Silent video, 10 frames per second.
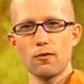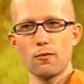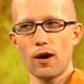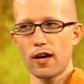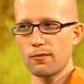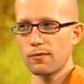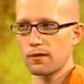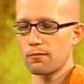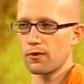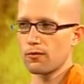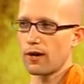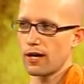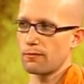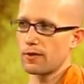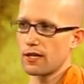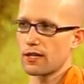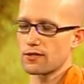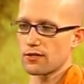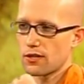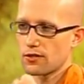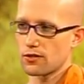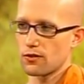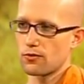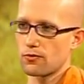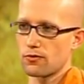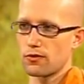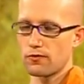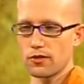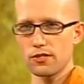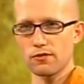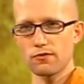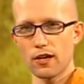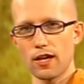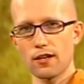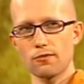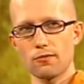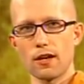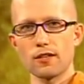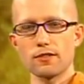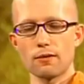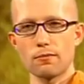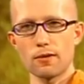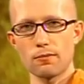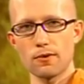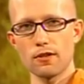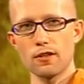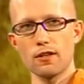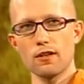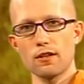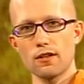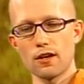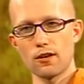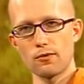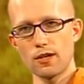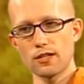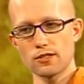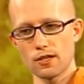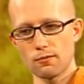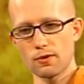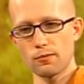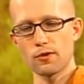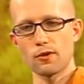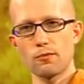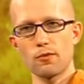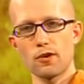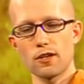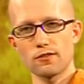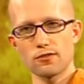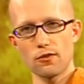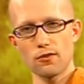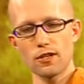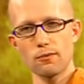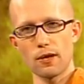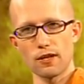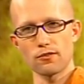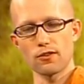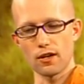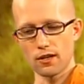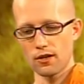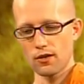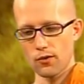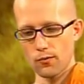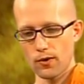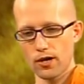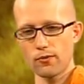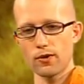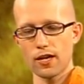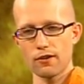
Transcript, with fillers: Why people, why beings are so diversified, why some people are rich, some people are poor, is totally based on where we